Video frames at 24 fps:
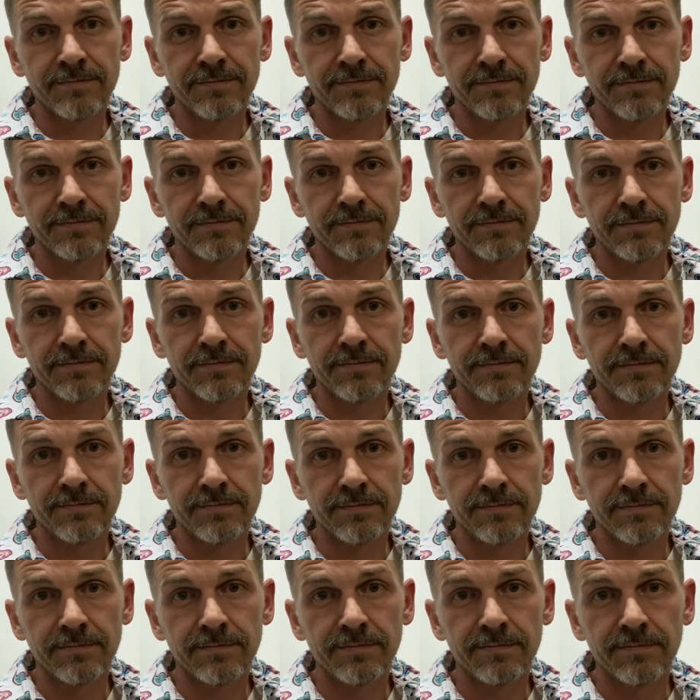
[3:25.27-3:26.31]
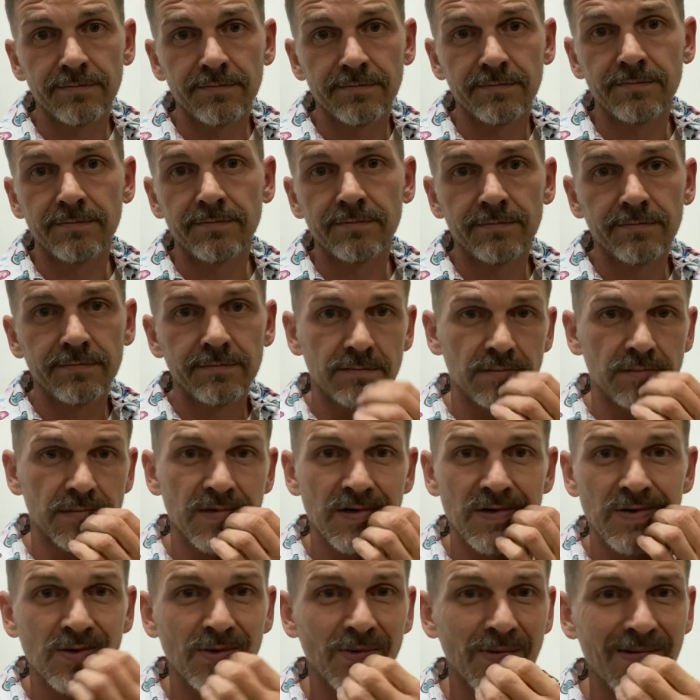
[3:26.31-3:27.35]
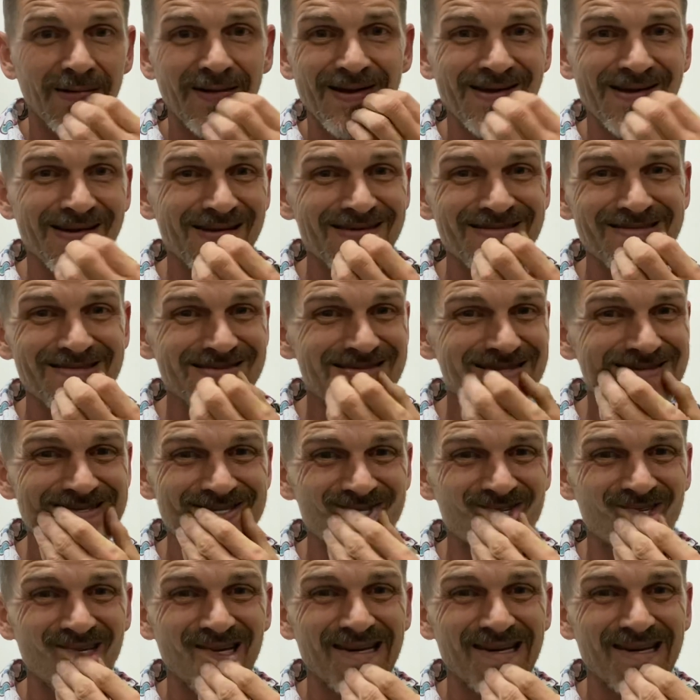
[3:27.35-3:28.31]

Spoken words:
(no one is talking)